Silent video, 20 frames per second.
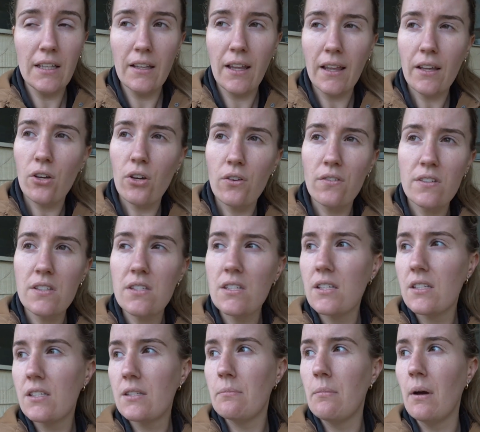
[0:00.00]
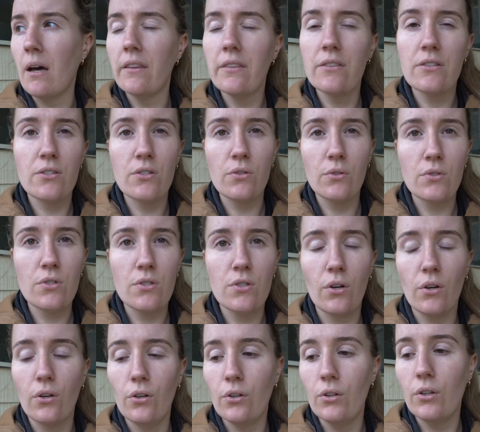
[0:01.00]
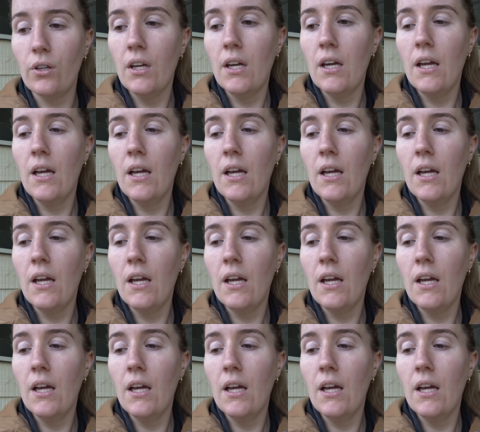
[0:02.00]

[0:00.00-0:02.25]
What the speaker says: like over 6 months or so,